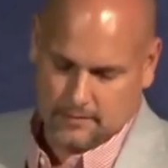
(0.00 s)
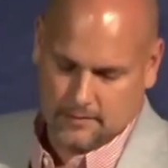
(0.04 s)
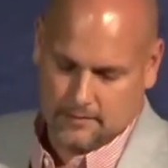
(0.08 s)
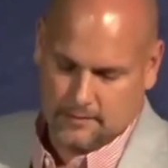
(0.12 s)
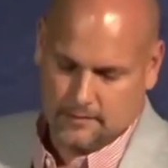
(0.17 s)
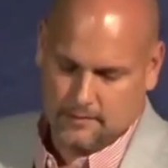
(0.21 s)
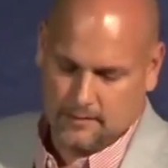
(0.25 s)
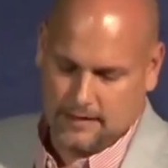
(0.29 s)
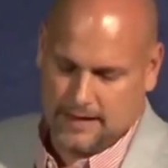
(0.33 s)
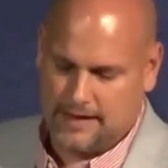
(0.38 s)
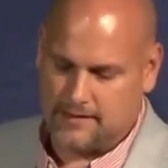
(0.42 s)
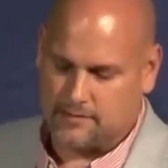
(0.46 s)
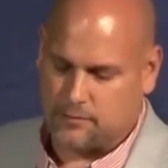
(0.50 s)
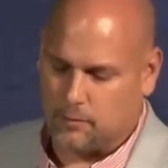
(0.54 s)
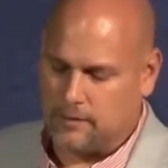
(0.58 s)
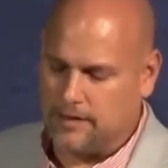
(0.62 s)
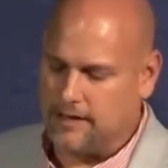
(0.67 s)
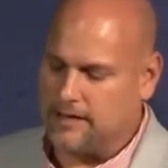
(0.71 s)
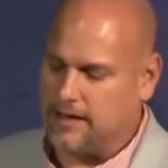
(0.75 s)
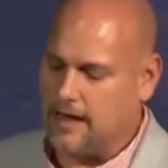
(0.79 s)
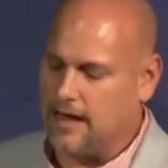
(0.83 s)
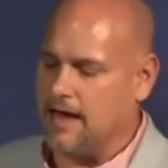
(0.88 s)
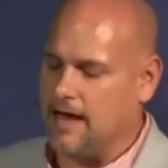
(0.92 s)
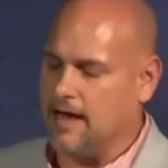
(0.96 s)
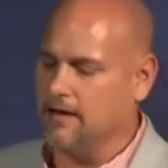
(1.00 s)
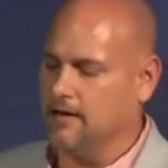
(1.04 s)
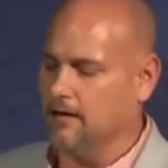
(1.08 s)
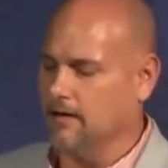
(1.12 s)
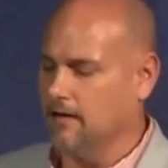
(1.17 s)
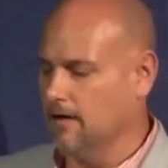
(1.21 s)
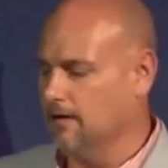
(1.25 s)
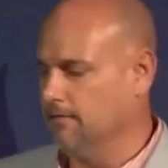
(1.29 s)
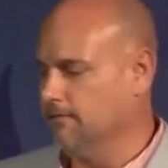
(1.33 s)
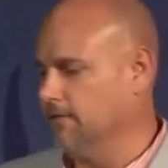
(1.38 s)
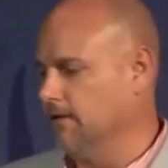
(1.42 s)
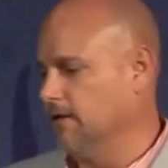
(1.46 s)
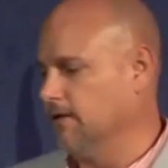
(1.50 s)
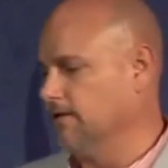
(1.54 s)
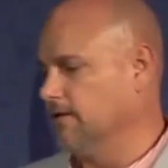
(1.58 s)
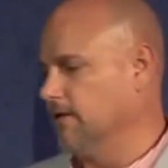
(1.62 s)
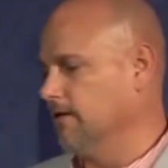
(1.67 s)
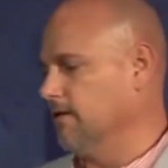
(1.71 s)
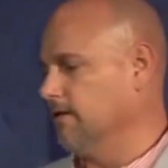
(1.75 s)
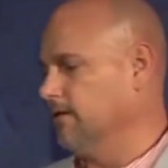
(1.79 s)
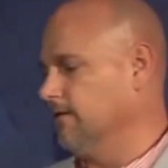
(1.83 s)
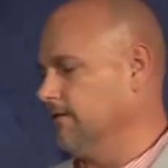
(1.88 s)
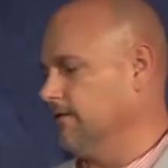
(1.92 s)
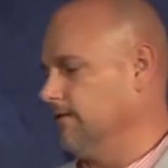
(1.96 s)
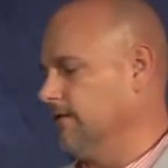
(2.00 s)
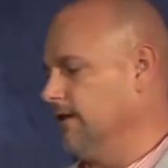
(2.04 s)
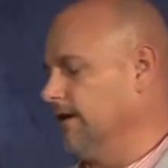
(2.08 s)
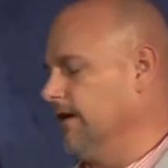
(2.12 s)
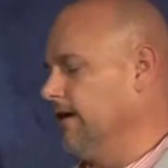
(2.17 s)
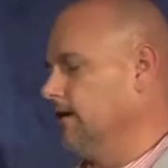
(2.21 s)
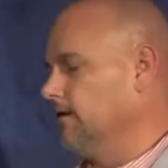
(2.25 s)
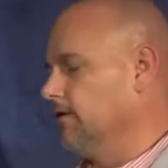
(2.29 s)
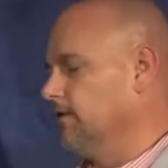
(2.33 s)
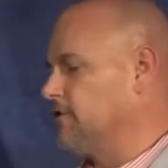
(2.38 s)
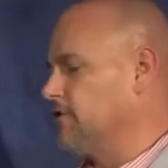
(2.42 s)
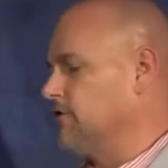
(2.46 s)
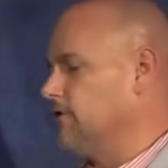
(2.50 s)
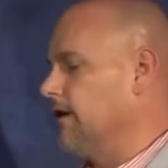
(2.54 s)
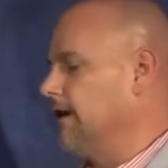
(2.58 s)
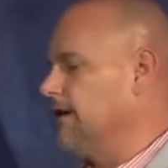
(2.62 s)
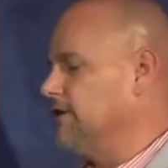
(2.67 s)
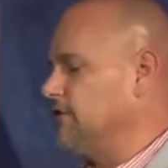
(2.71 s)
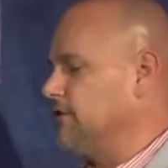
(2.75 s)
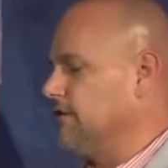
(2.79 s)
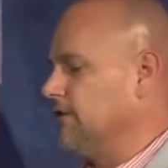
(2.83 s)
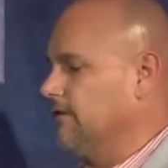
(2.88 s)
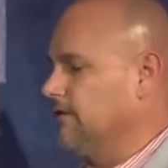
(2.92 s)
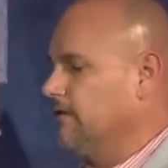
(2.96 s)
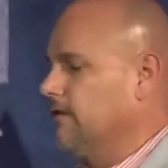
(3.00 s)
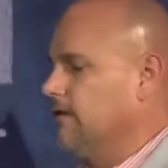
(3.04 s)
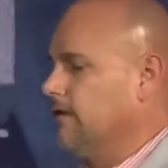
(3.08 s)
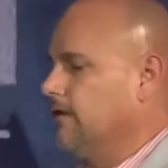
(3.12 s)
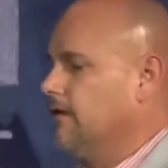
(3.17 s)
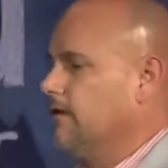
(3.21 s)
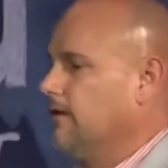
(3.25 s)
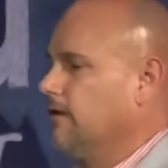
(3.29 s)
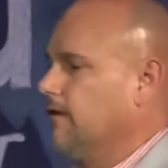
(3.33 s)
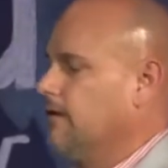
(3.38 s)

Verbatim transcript: Last week, I, I love the, the, the illustration